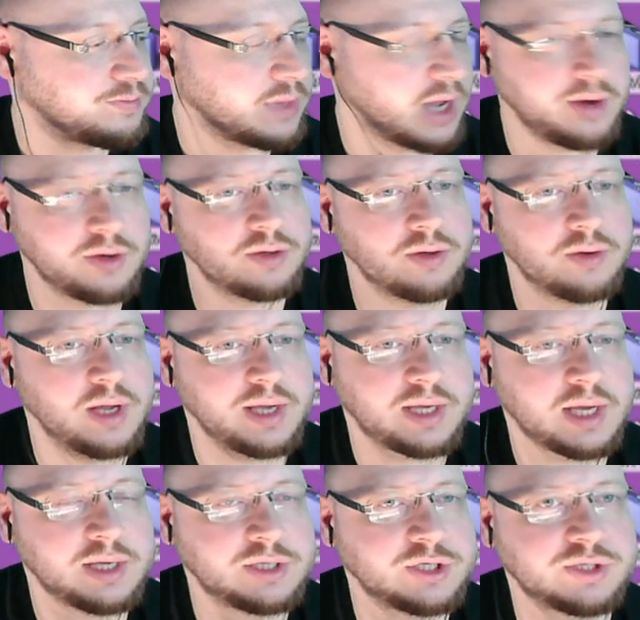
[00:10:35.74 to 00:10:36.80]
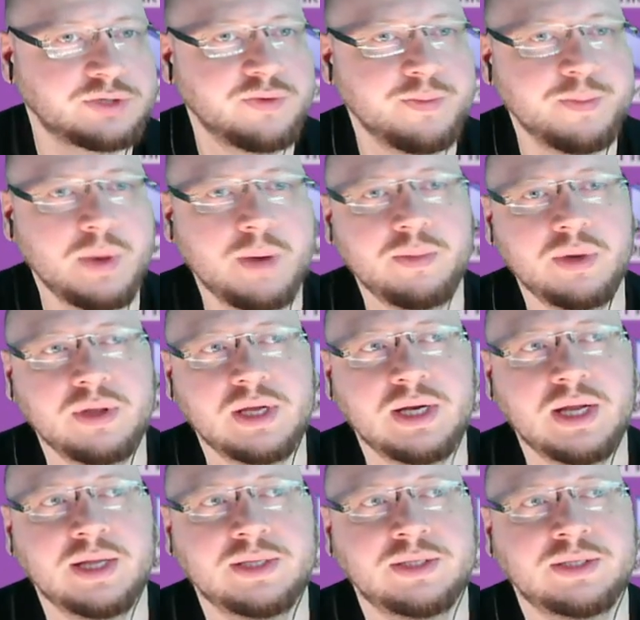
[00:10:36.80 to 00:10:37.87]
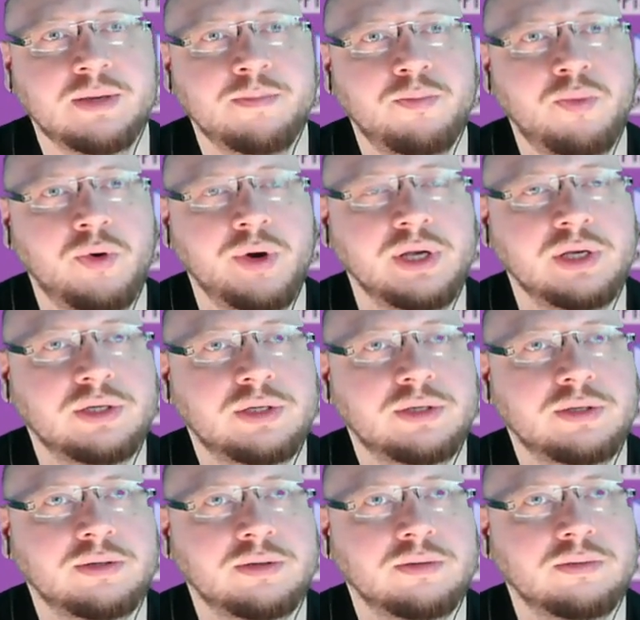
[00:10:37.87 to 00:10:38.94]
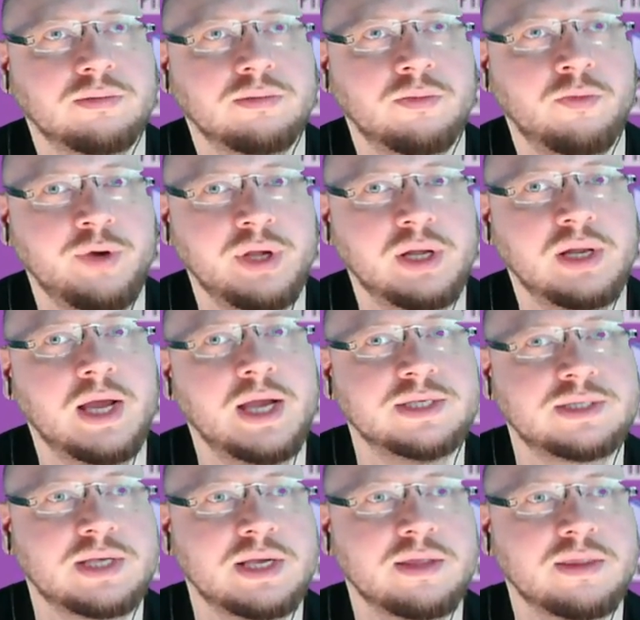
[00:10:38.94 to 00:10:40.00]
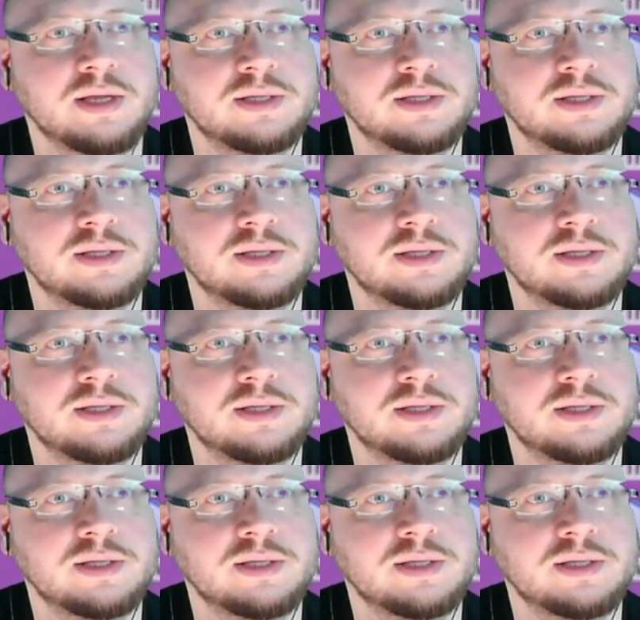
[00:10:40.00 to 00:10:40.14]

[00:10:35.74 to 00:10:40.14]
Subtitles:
don't know. Like, I just remember that at some point realizing that